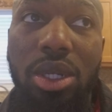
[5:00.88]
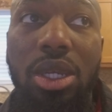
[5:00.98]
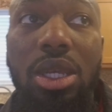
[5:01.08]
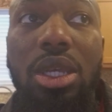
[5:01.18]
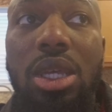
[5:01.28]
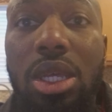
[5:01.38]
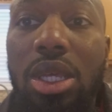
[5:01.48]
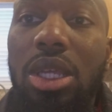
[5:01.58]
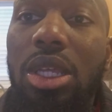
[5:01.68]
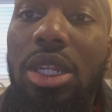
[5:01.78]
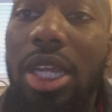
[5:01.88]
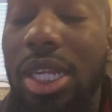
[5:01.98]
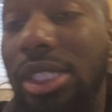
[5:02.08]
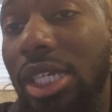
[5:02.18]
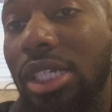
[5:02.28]
it.
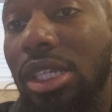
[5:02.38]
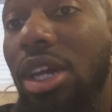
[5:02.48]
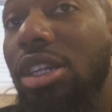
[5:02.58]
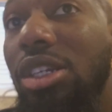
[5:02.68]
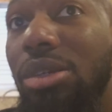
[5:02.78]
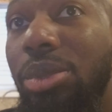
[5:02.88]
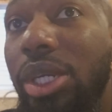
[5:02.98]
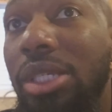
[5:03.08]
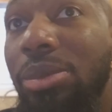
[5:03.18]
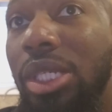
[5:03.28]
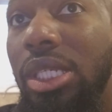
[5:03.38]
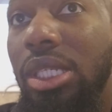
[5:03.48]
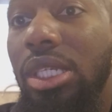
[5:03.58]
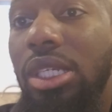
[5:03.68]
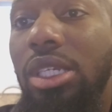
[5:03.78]
Now let's say it's underappraised,
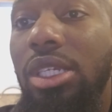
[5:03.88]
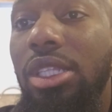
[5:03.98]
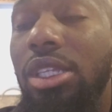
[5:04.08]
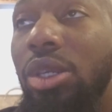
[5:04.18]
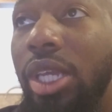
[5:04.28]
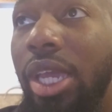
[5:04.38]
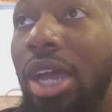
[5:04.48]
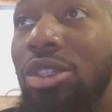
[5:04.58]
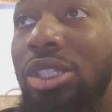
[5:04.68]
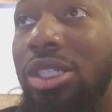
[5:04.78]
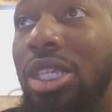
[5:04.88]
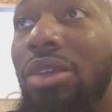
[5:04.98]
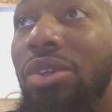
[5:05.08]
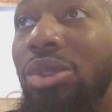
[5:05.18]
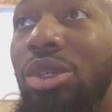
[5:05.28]
meaning okay, houses are
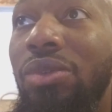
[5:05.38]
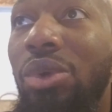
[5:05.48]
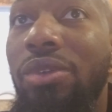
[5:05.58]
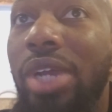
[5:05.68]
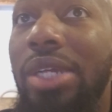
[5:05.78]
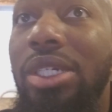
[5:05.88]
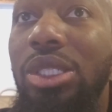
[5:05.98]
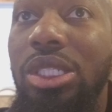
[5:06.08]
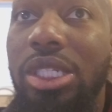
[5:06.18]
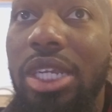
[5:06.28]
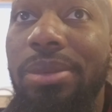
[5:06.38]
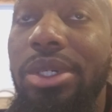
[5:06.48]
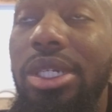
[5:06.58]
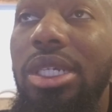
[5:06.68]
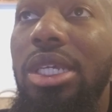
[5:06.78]
selling for 3, 4, 500 in your
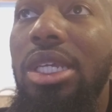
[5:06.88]
neighborhood,